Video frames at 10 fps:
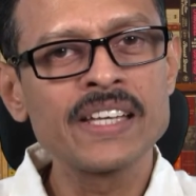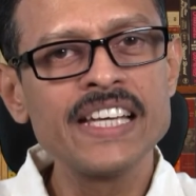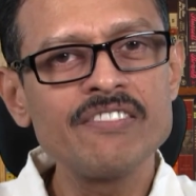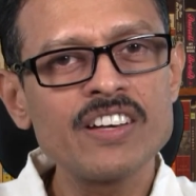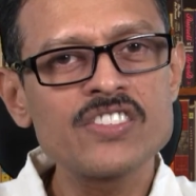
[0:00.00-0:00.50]

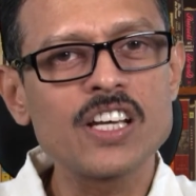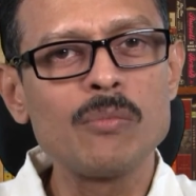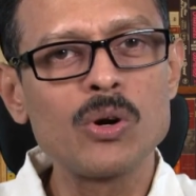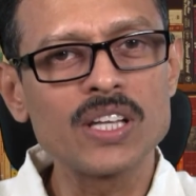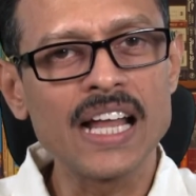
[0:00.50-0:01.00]
invest
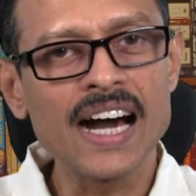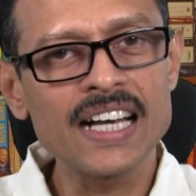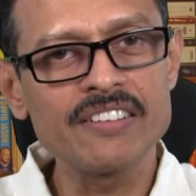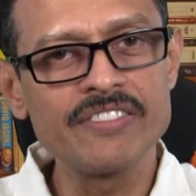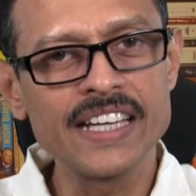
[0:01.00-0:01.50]
about an
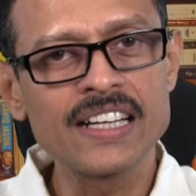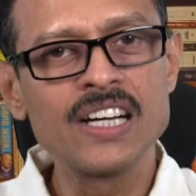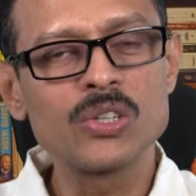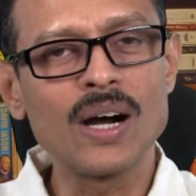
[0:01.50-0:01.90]
hour a week